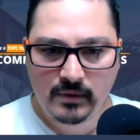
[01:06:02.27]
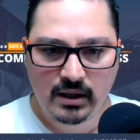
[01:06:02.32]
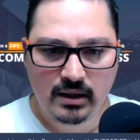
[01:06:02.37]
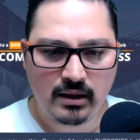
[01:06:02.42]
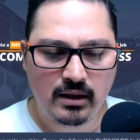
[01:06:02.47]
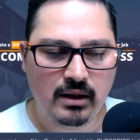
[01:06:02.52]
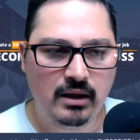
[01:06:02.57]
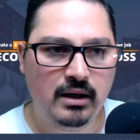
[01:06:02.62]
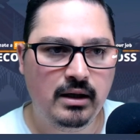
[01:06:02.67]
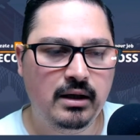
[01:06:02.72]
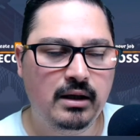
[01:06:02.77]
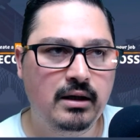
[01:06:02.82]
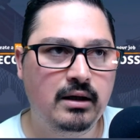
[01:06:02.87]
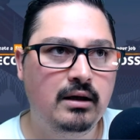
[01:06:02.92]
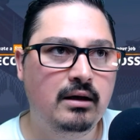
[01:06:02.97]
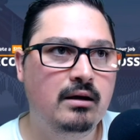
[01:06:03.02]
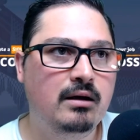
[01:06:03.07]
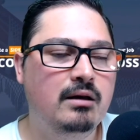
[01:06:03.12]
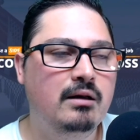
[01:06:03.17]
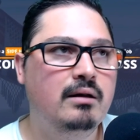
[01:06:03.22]
uh,
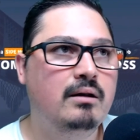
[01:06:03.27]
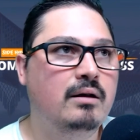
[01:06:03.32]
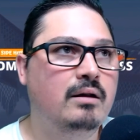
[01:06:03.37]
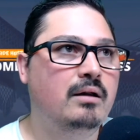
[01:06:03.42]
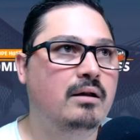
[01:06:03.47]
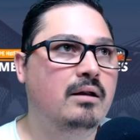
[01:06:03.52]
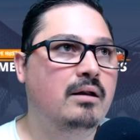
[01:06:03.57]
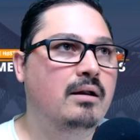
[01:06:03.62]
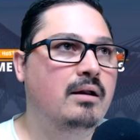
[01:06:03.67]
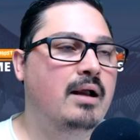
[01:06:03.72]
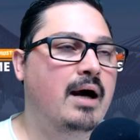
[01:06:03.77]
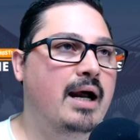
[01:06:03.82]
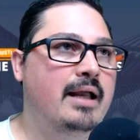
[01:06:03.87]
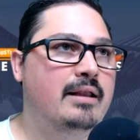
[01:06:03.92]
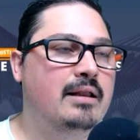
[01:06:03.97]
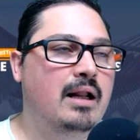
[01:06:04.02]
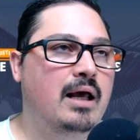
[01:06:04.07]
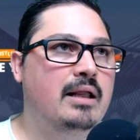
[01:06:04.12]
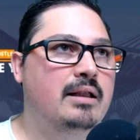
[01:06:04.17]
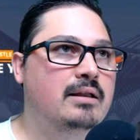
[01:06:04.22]

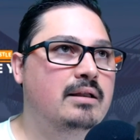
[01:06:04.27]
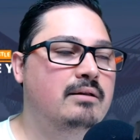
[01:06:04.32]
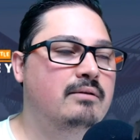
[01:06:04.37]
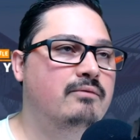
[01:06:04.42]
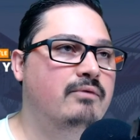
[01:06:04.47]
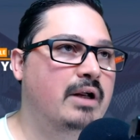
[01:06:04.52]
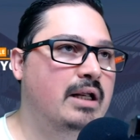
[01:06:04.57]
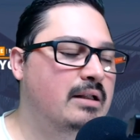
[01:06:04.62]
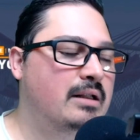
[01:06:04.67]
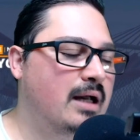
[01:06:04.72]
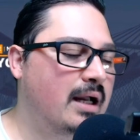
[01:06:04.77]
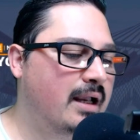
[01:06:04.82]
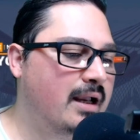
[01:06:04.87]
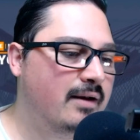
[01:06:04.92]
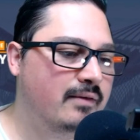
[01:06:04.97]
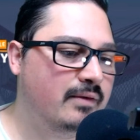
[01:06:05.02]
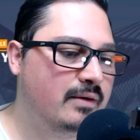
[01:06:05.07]
guideline rate i can't